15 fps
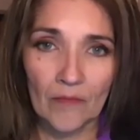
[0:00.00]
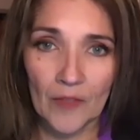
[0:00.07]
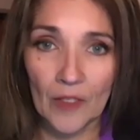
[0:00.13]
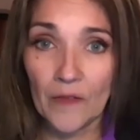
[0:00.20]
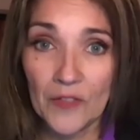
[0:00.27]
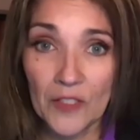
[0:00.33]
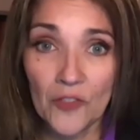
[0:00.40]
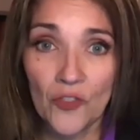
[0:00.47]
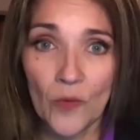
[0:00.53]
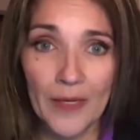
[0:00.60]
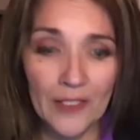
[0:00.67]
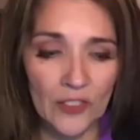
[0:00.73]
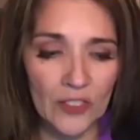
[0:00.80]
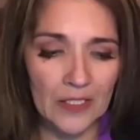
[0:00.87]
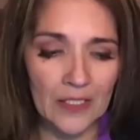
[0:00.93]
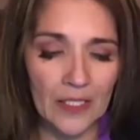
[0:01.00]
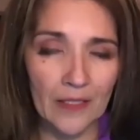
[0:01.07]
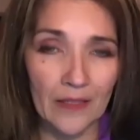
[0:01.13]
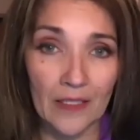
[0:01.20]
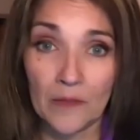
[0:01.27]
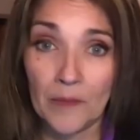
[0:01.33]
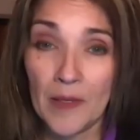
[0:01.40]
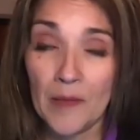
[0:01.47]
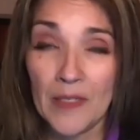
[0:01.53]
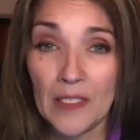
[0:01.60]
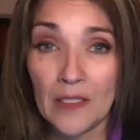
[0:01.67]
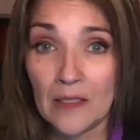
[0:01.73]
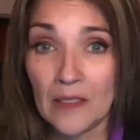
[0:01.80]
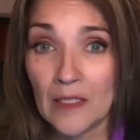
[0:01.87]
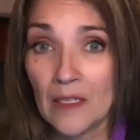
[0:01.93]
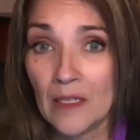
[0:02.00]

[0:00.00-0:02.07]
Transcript: of situations like this maybe it's